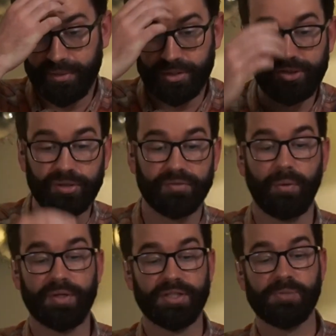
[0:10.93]
I wasn't sure
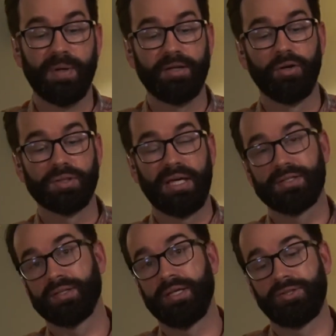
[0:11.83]
if I wanted to spend a whole
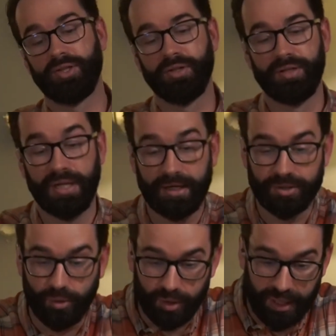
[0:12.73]
cancellation on
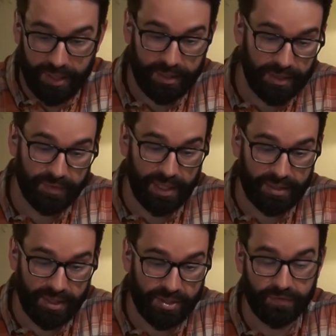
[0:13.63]
Dr. Jorge, given
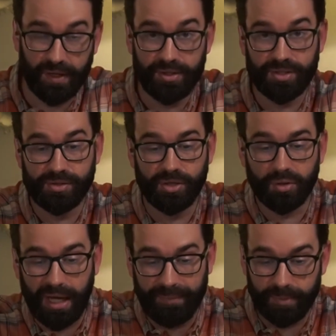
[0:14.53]
that his offense is
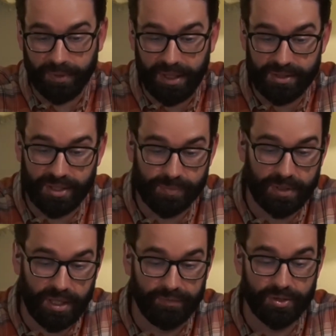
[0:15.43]
so commonplace and has
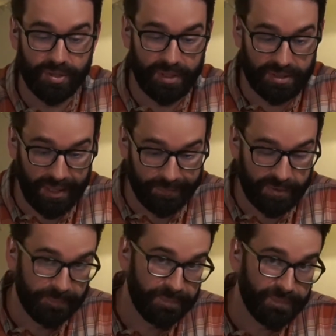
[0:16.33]
been covered so many
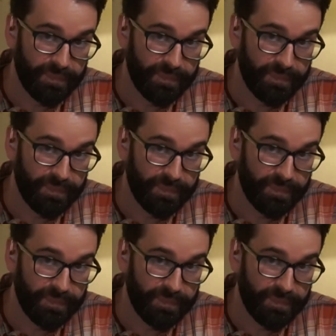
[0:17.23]
times